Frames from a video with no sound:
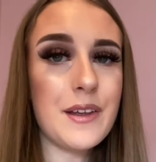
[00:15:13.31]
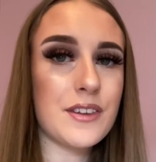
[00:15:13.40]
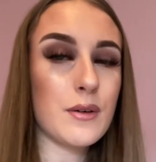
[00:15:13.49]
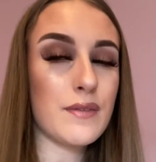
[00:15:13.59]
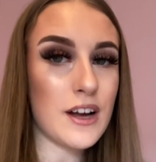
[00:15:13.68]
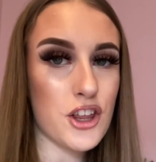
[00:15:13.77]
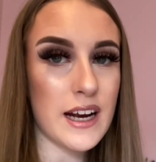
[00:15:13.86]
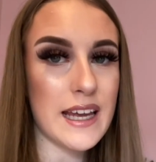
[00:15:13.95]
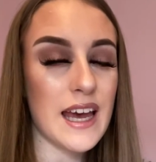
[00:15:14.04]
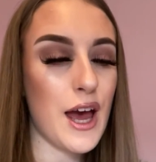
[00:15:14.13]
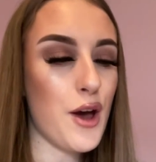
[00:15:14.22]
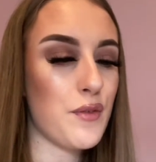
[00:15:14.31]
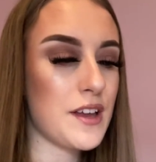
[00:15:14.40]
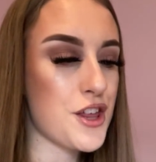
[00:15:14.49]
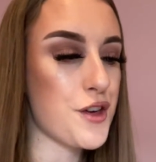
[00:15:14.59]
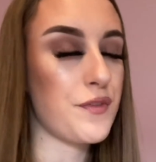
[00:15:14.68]
So I've actually
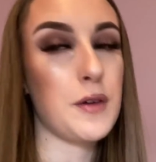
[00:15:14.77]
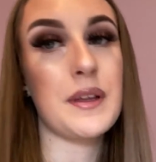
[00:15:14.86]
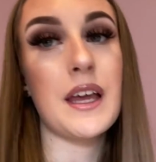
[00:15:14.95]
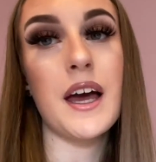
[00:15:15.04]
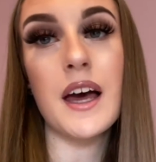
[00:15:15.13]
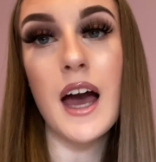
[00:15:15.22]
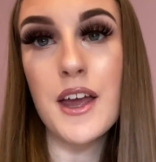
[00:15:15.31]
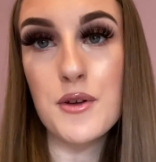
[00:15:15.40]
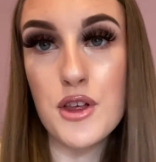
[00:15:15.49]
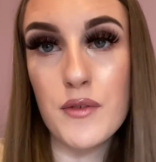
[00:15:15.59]
finished filming a YouTube